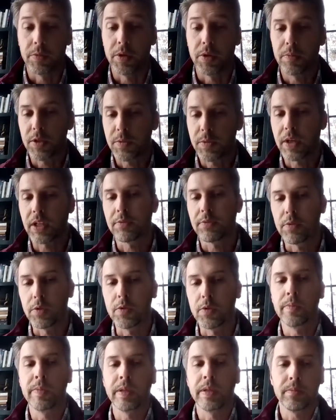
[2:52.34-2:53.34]
your perspective,
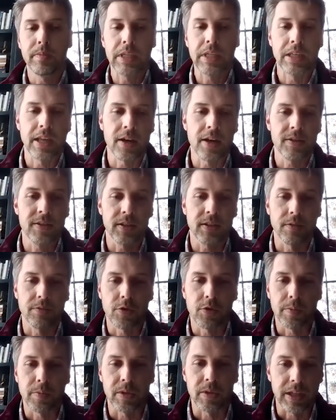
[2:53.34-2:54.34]
but we'll be announcing
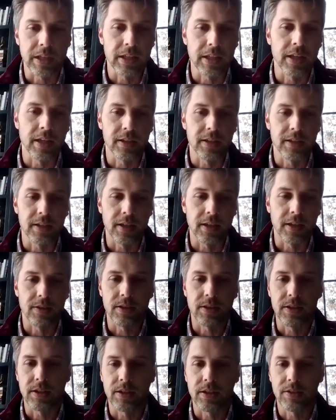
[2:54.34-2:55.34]
it formally at NADA
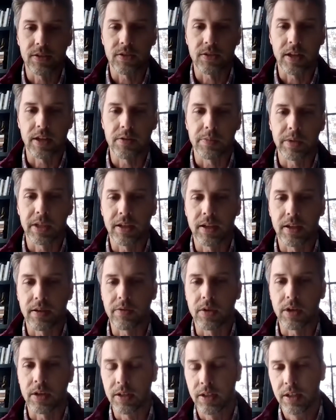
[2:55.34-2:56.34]
this year. So that'll be kind
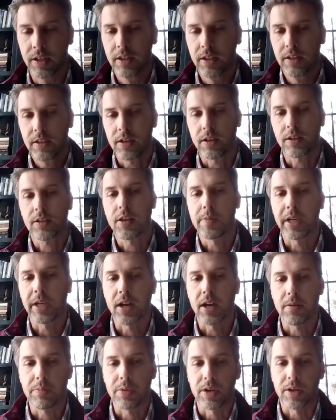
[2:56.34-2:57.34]
of our
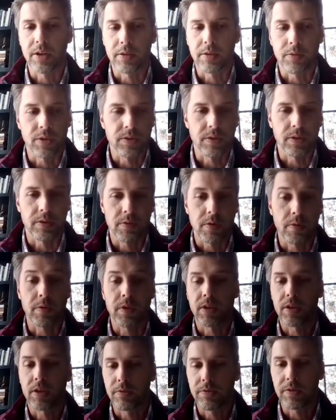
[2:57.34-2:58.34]
coming out party with what
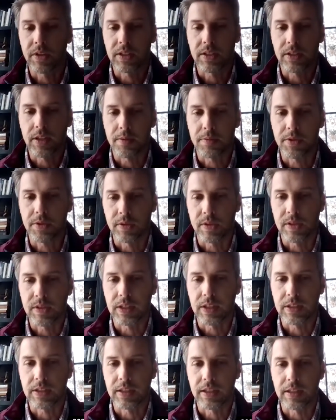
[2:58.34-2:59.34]
we're calling Fixed Ops
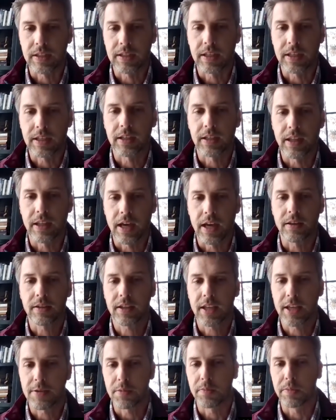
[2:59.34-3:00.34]
360 and taking
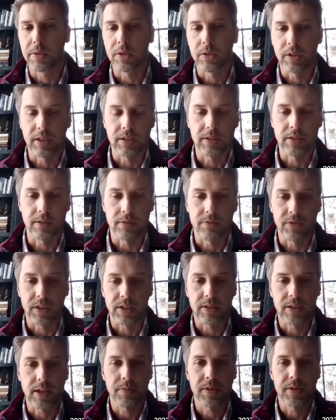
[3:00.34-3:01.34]
that capability to the
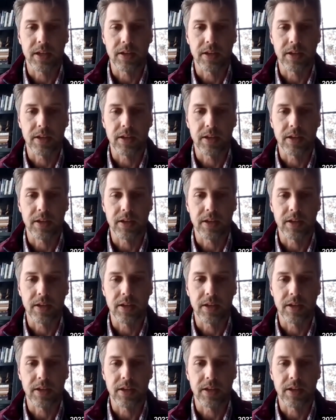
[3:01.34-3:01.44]
fixed